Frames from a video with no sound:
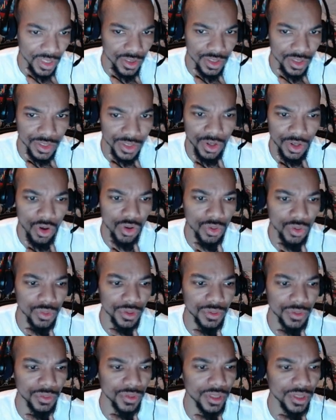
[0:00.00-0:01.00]

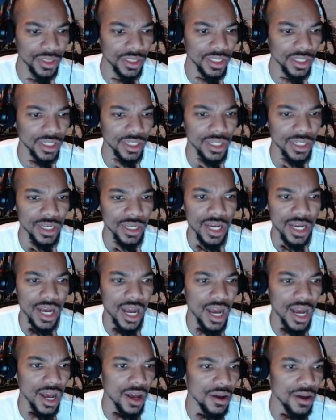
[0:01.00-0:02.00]
Dogwood one.
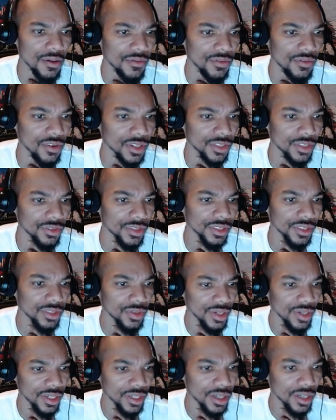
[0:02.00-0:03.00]
For its rental
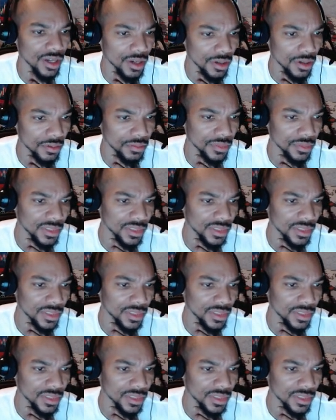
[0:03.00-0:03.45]
income,